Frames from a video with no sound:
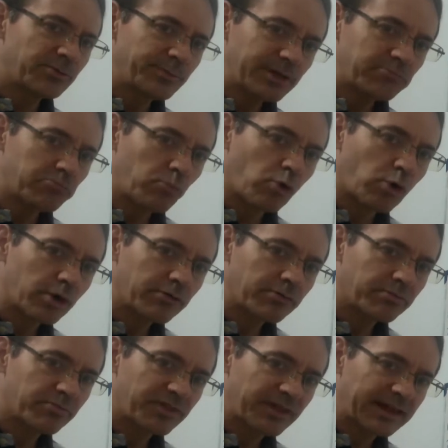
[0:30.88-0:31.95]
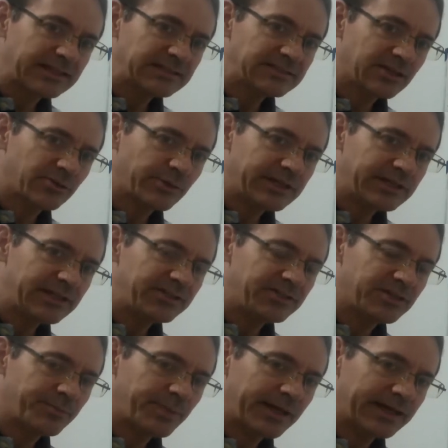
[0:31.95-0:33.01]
more things that we need to pay